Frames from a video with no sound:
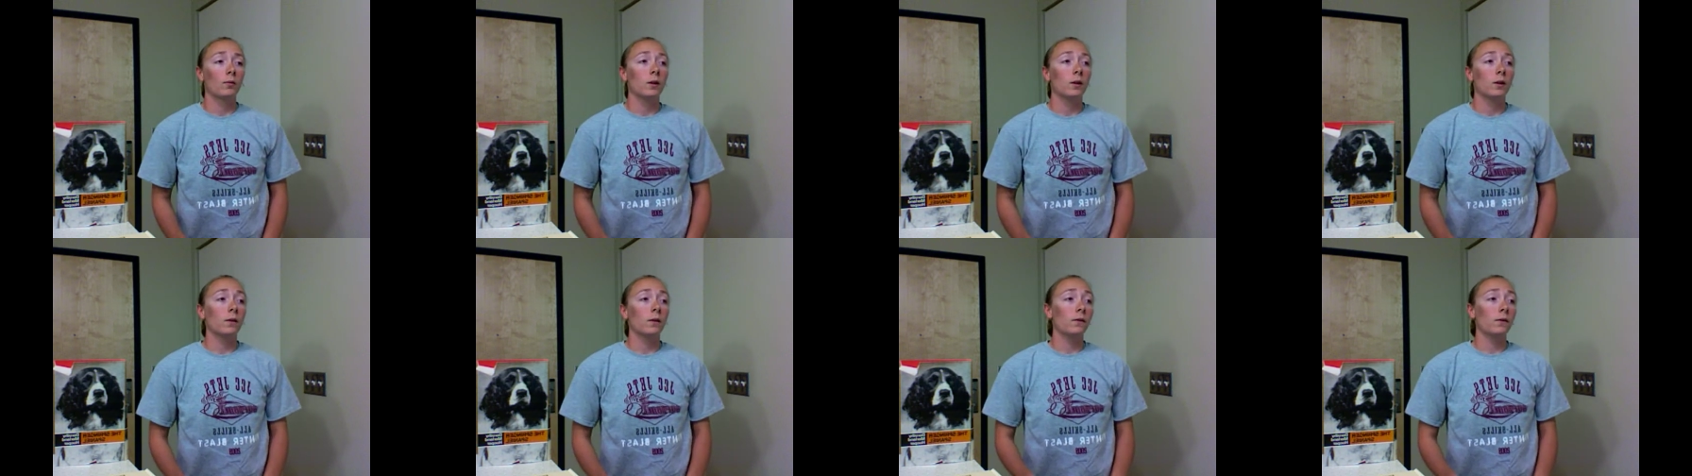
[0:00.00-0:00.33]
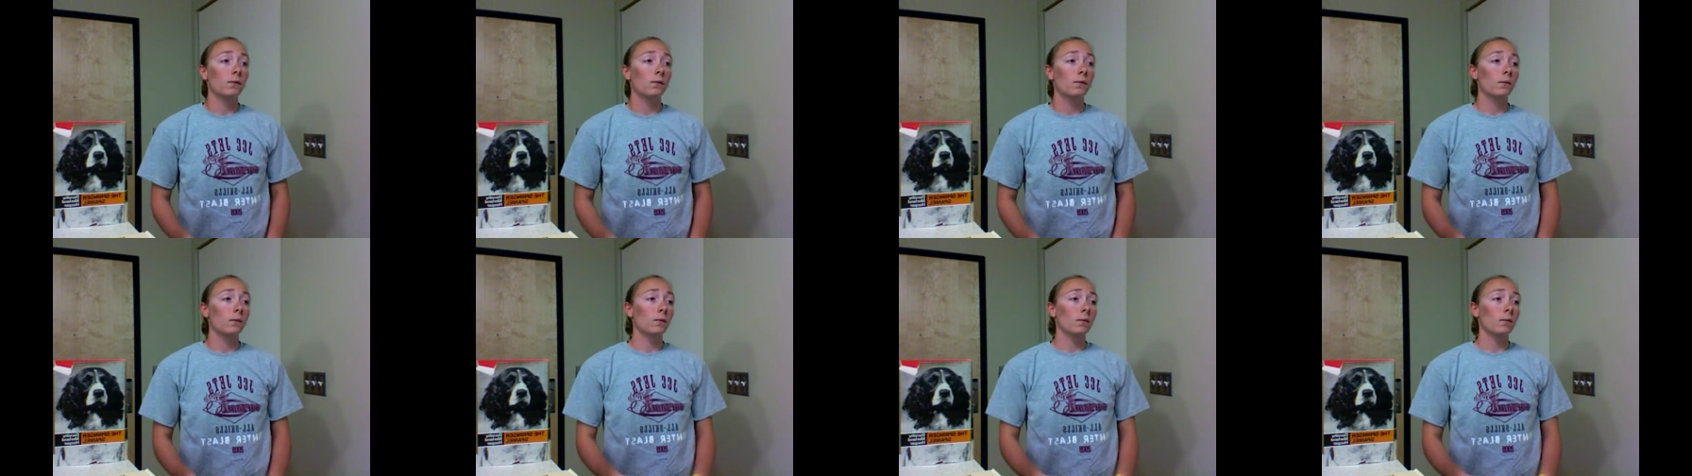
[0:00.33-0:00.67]
the
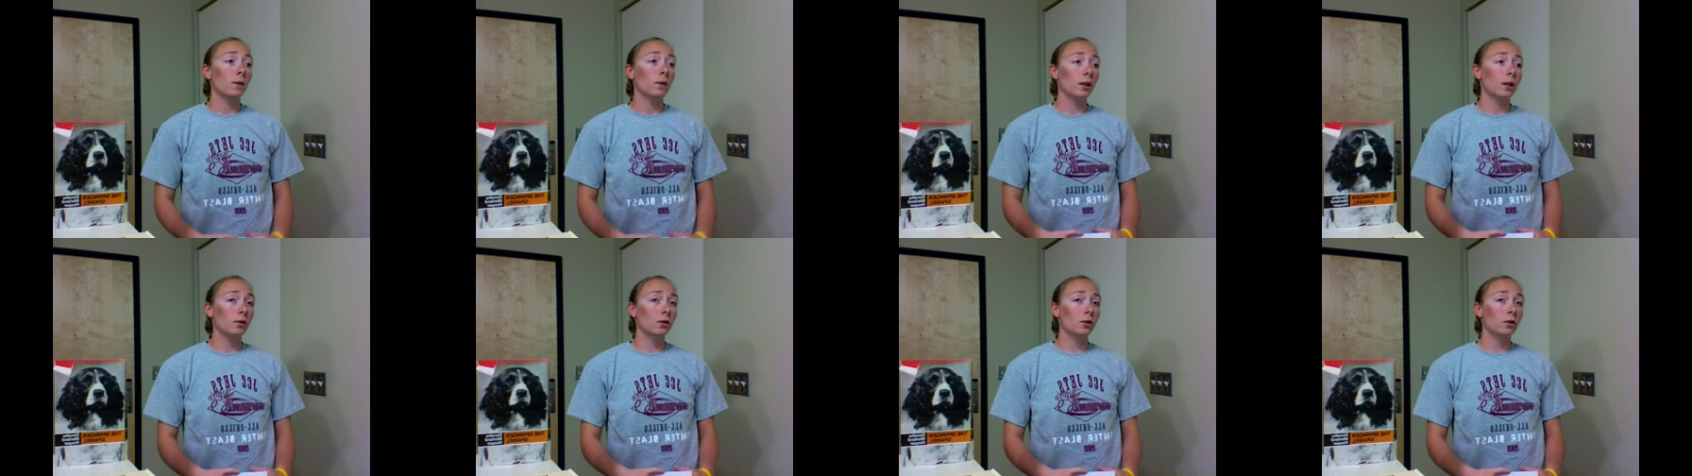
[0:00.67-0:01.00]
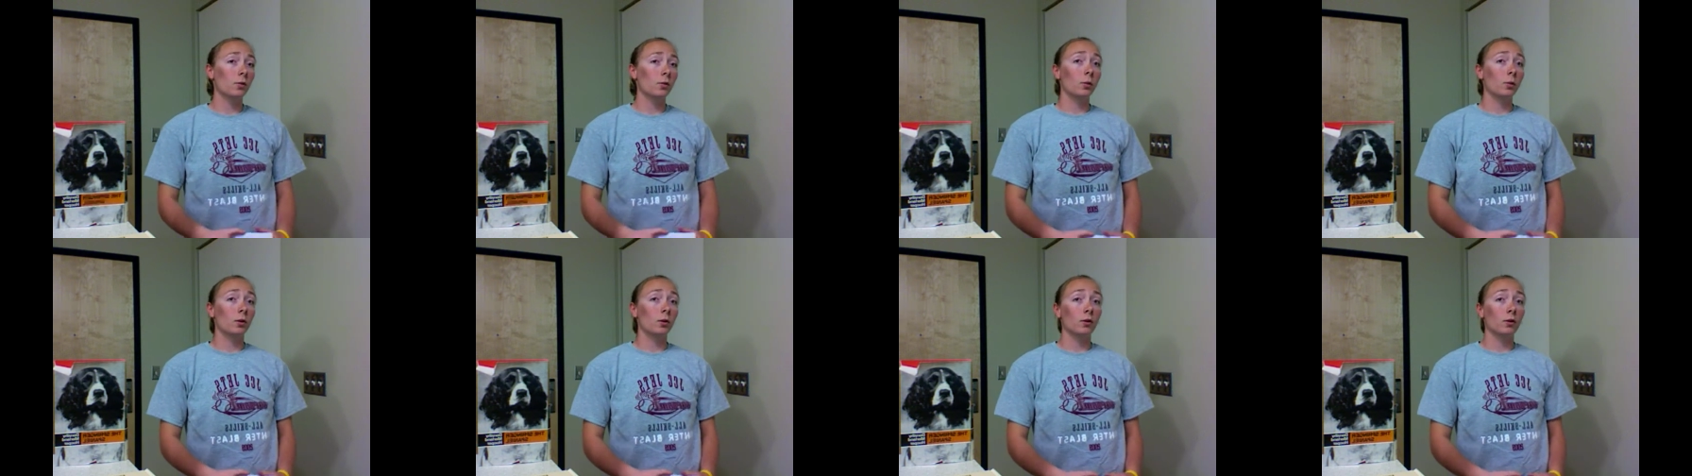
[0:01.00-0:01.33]
English
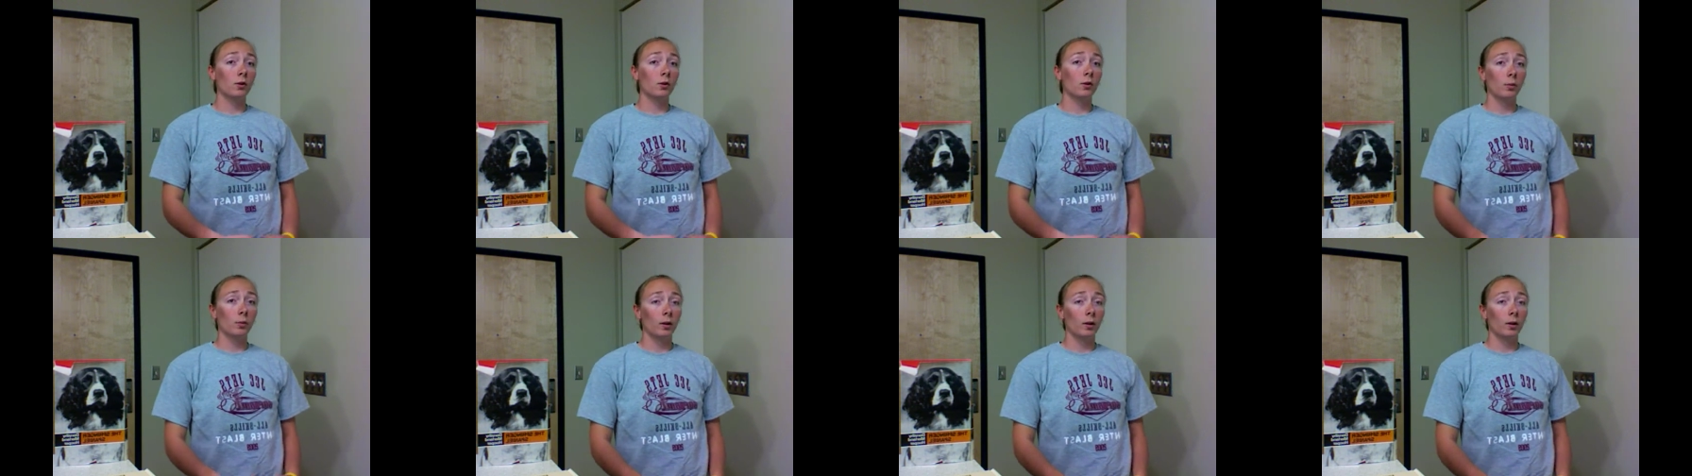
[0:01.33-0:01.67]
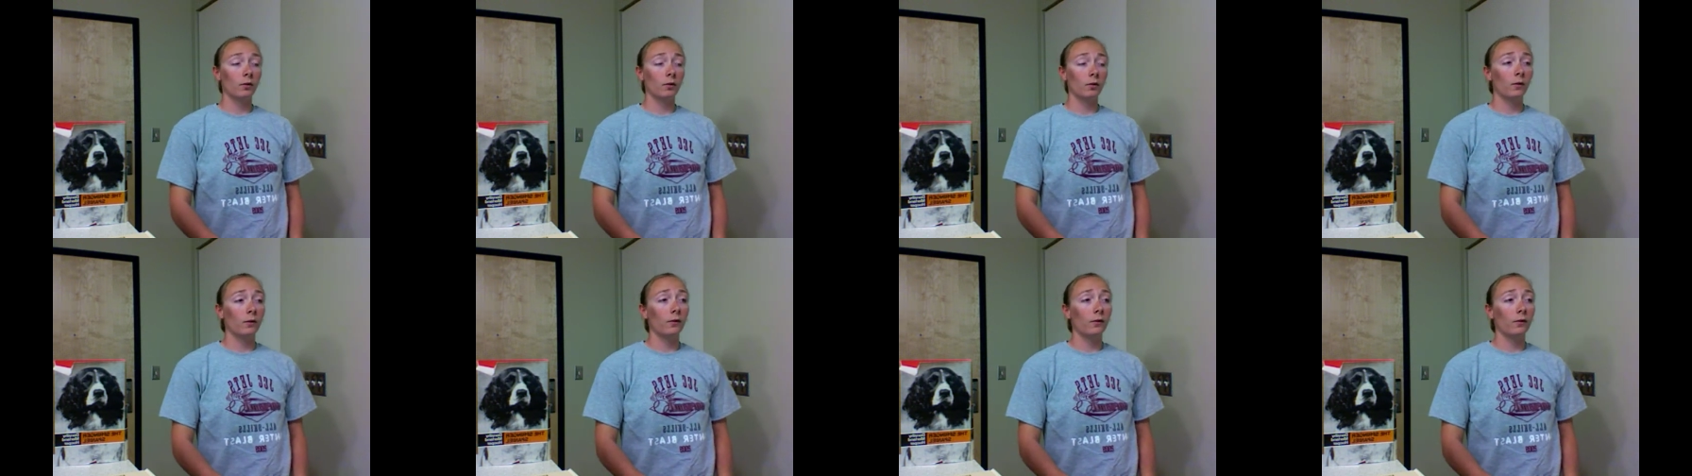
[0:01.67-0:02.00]
Springer
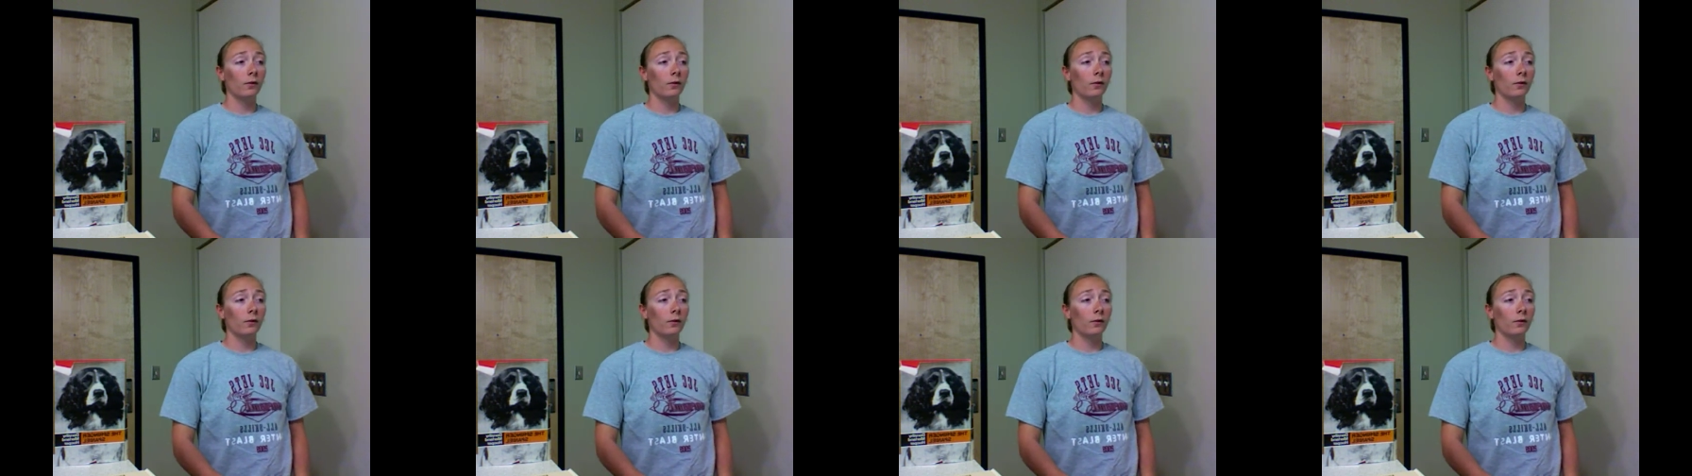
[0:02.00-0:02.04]
Spaniel